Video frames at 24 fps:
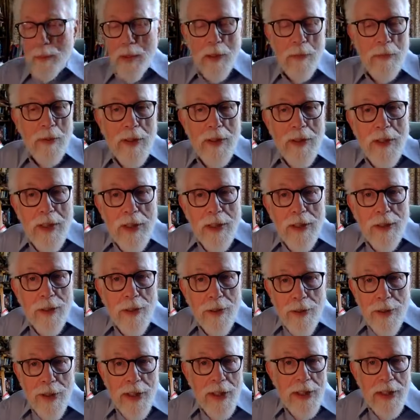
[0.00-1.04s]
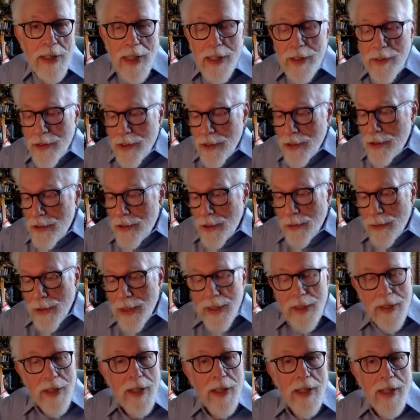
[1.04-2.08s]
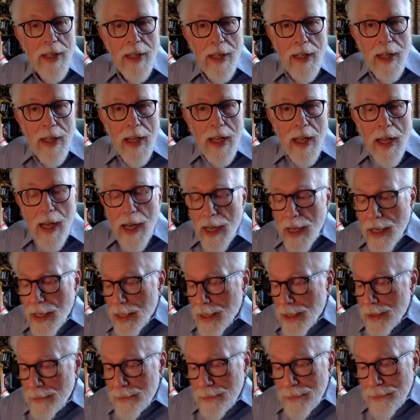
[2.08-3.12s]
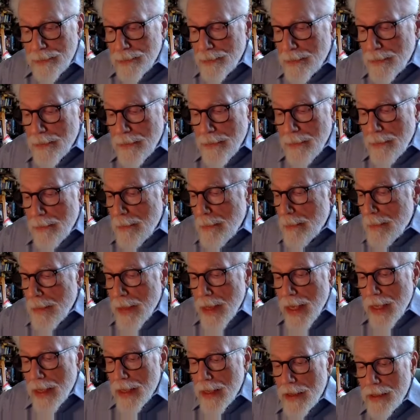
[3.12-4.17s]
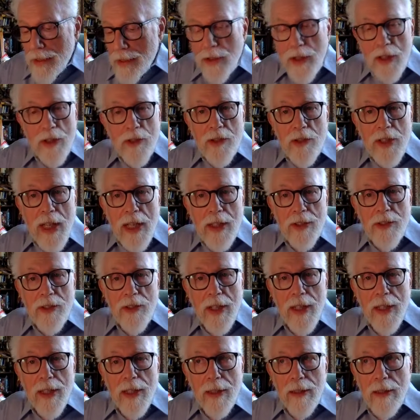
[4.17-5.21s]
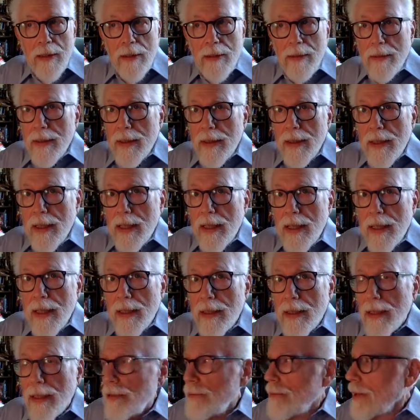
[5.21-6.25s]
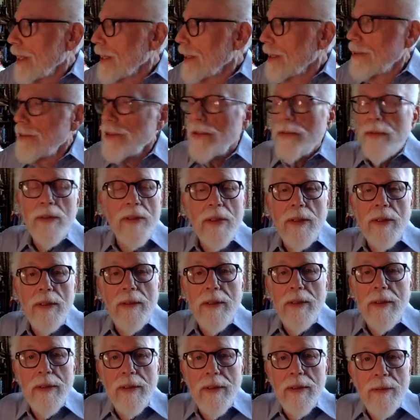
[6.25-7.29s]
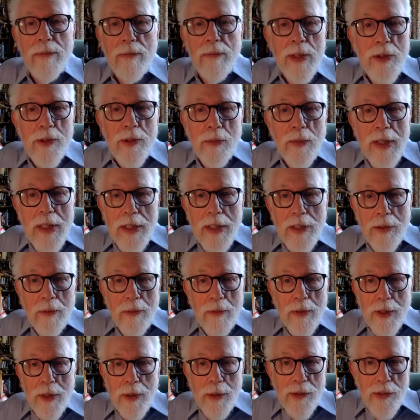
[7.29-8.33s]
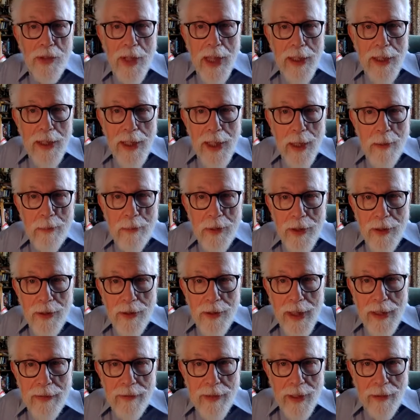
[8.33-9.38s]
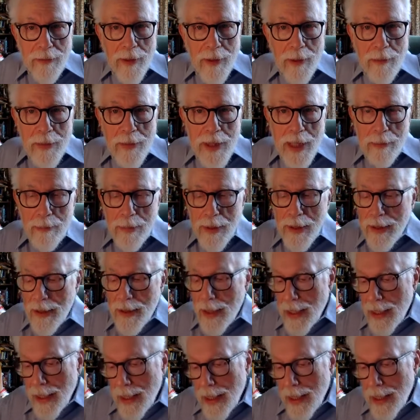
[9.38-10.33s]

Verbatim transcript: people to learn it and to do it uh, just as a, uh, a, regular ritual that you would do standing up in your living room temple